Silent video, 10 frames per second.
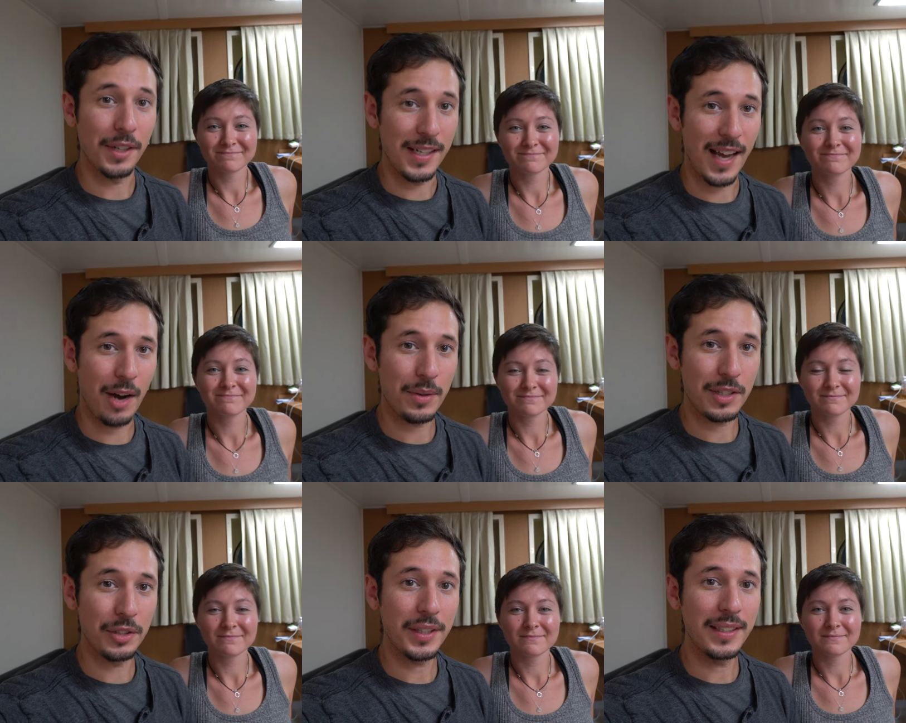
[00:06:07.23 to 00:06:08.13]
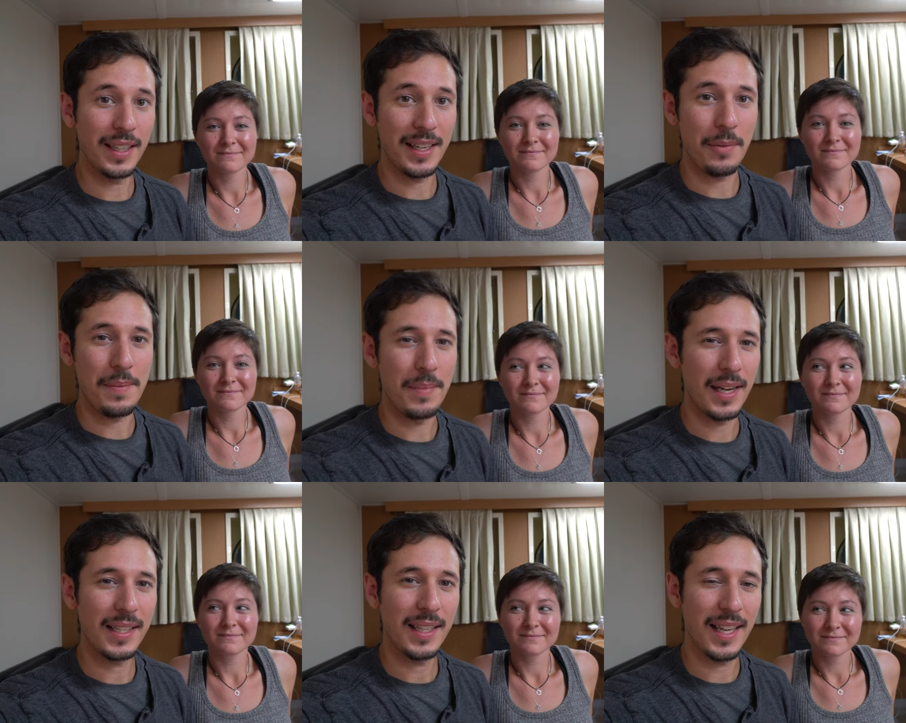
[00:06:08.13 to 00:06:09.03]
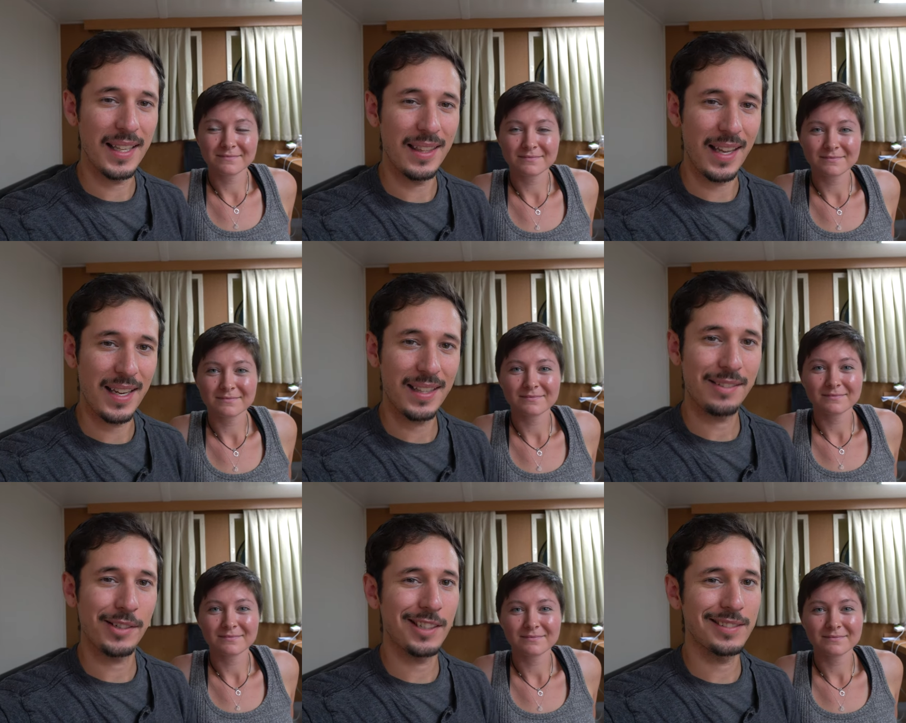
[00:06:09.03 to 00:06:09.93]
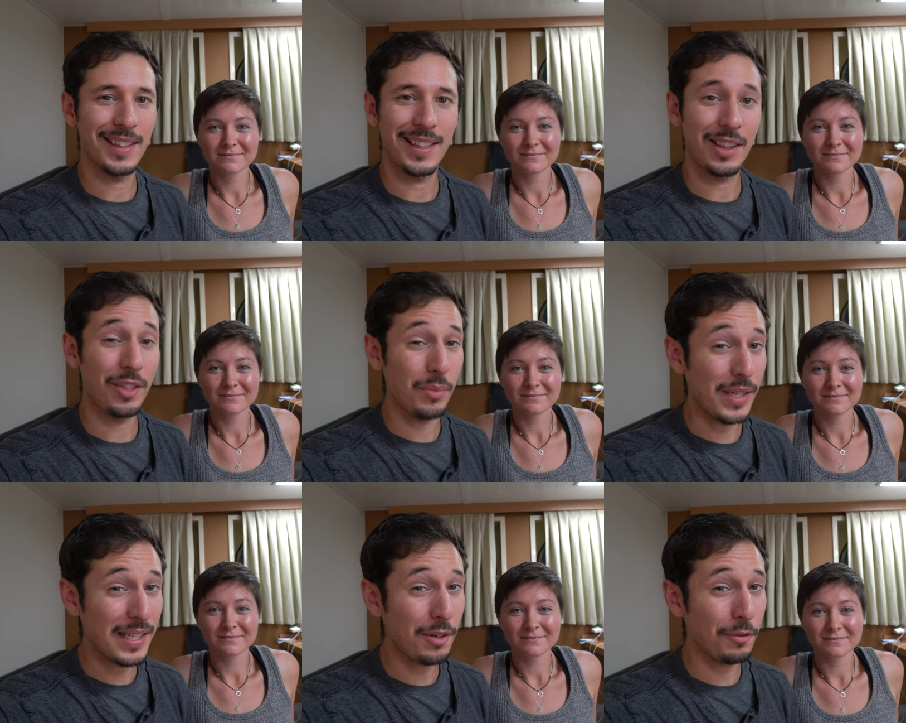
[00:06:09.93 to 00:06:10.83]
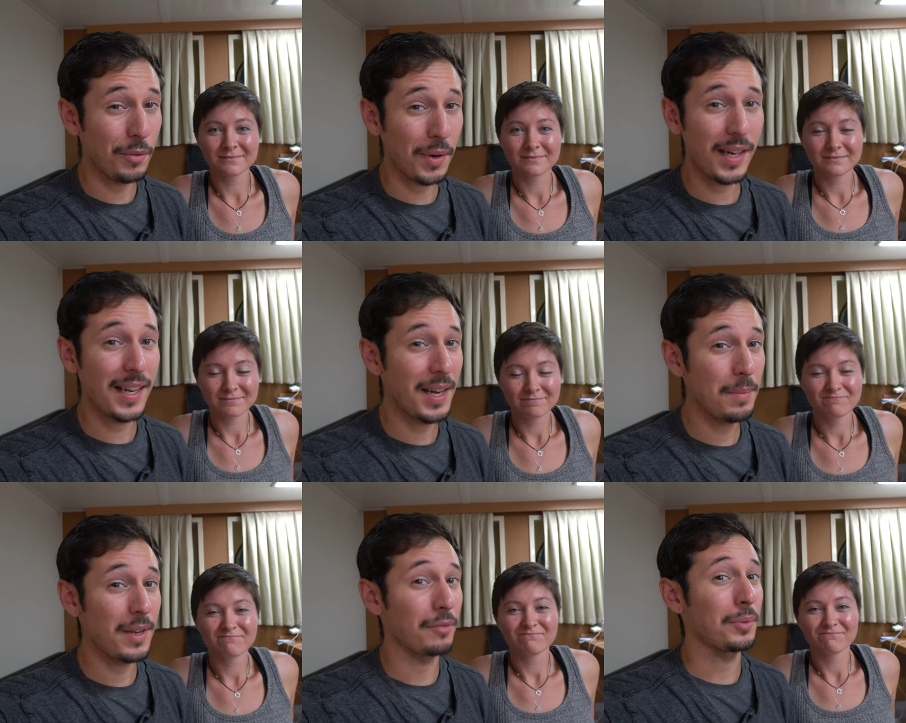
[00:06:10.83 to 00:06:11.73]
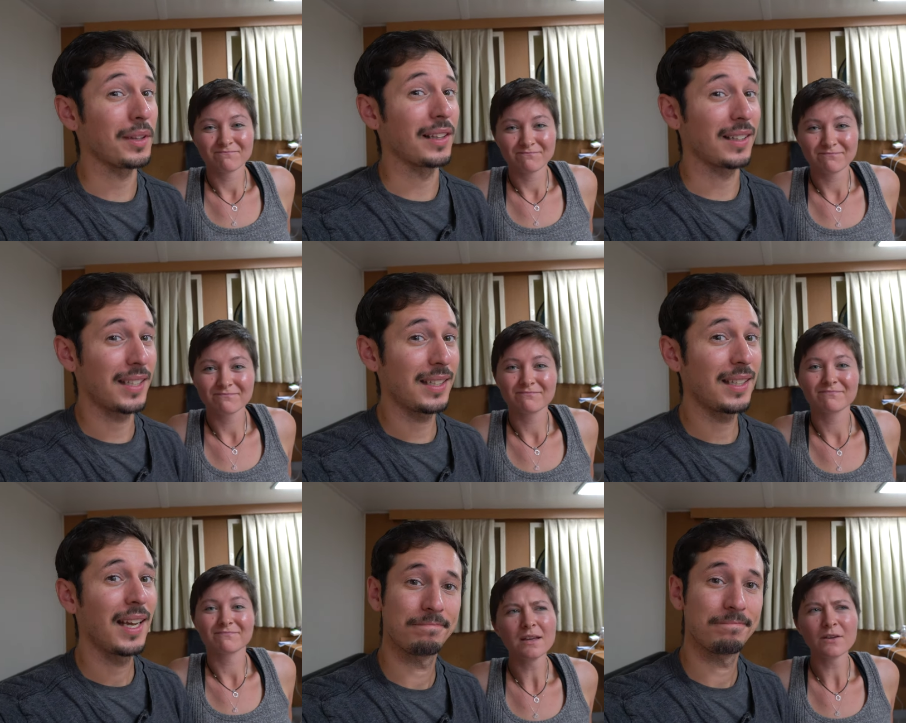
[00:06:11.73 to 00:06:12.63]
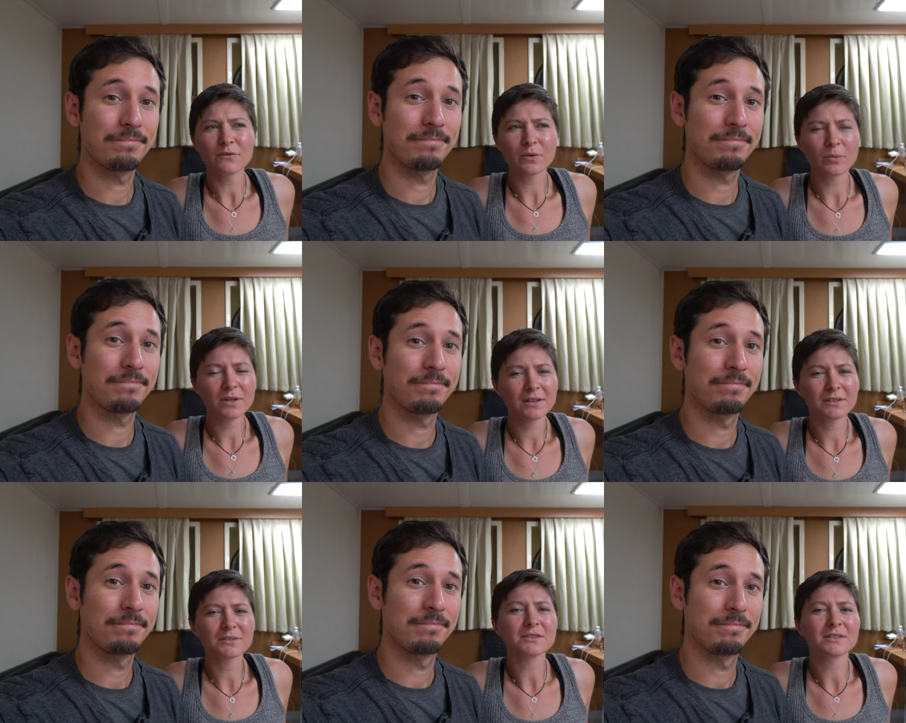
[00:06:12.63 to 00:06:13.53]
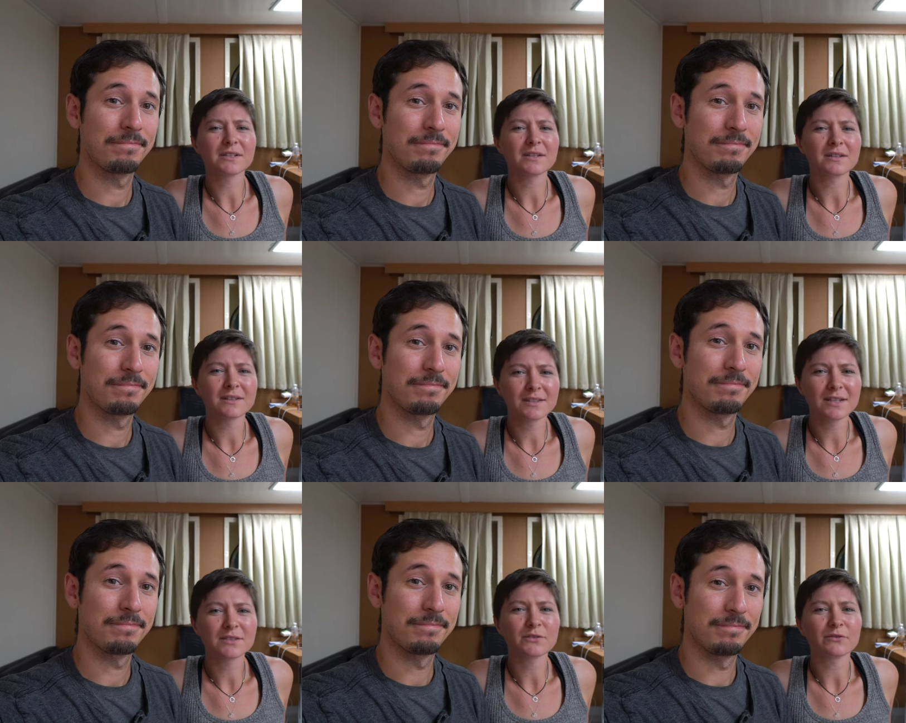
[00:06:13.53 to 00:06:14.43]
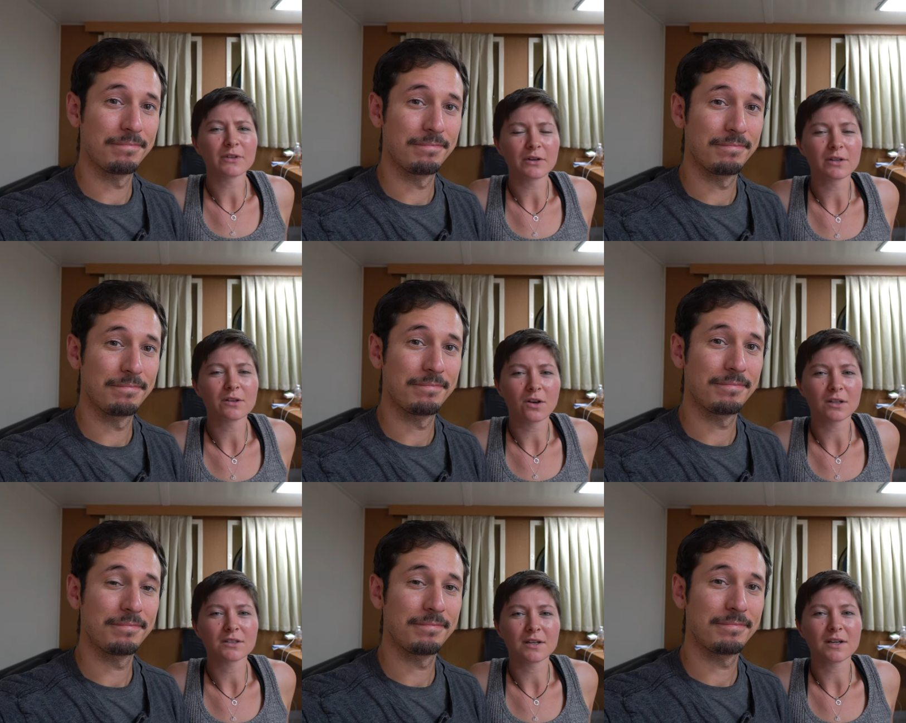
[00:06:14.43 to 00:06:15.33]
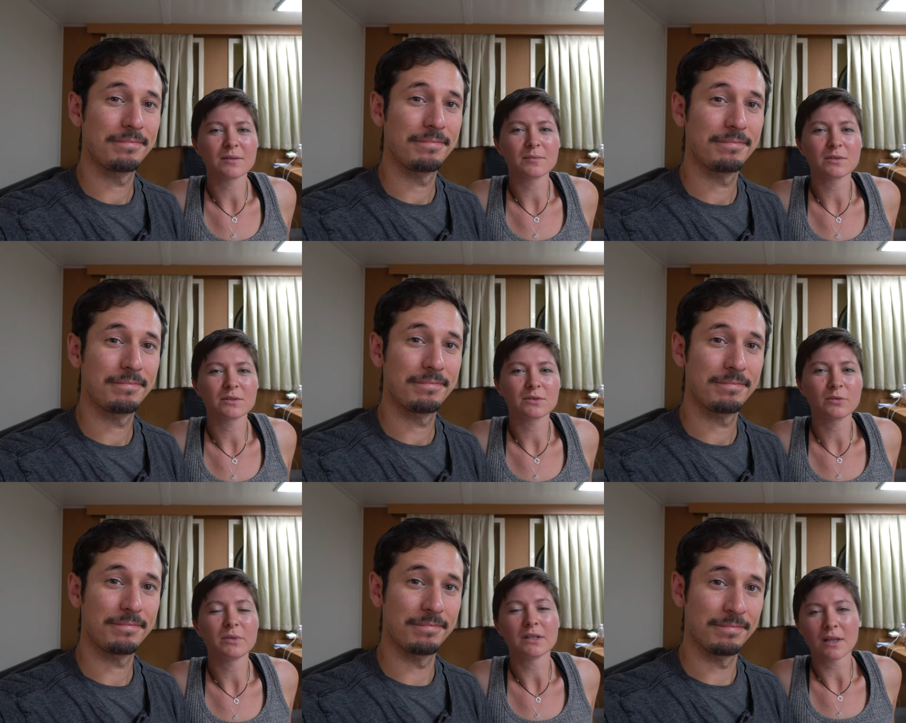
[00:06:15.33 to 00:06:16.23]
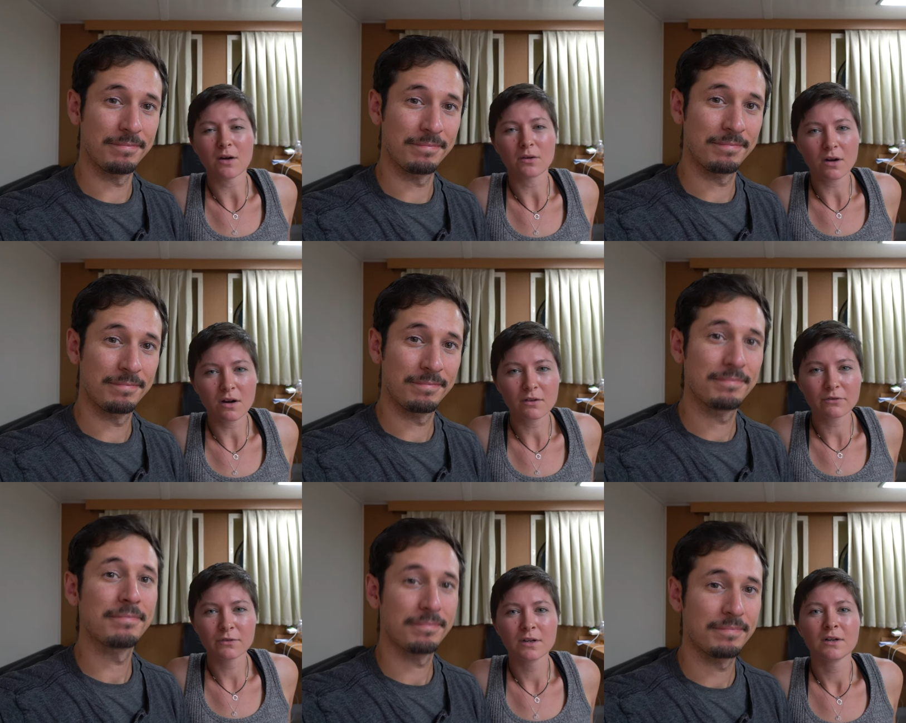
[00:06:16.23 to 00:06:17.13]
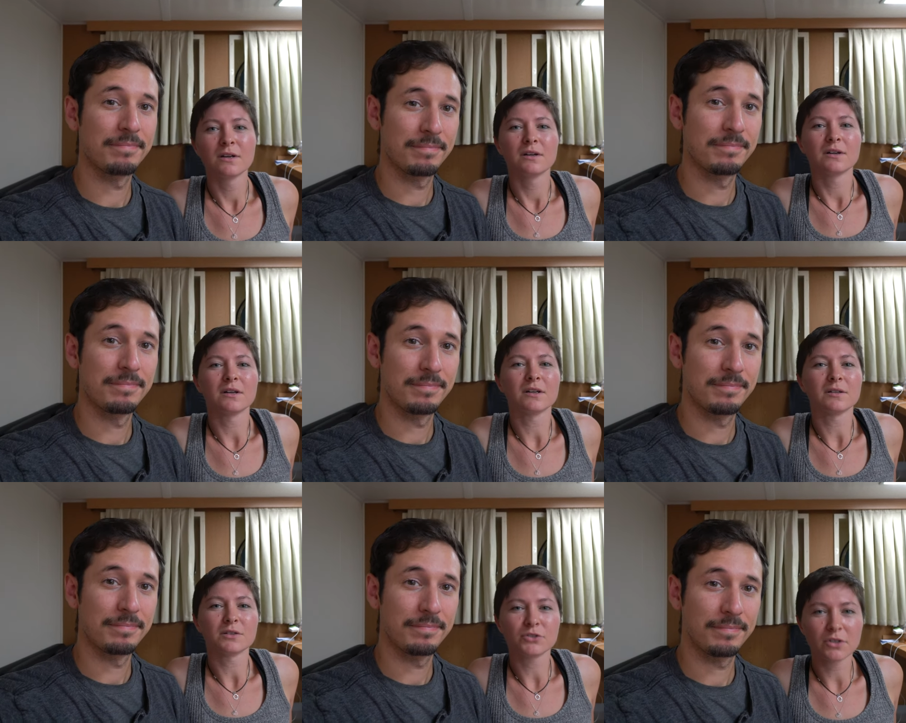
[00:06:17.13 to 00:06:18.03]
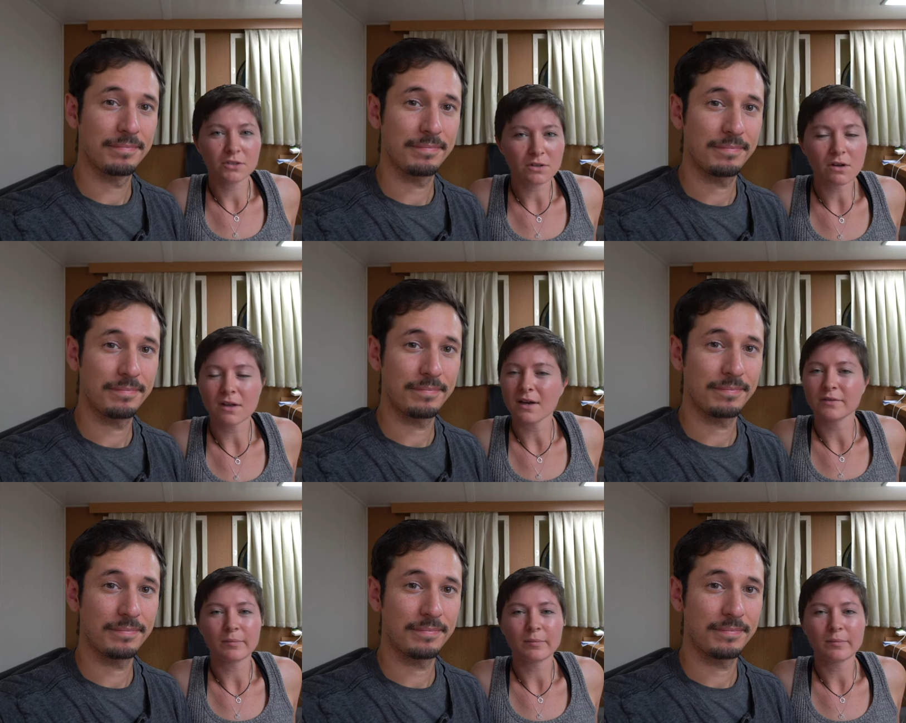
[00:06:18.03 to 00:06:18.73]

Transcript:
Speaker 1: Right now it's looking like we might hit land around like three or four A M if we're lucky.
Speaker 2: From what I understand, it takes a very long time to be allowed off. Uh, the trucks all have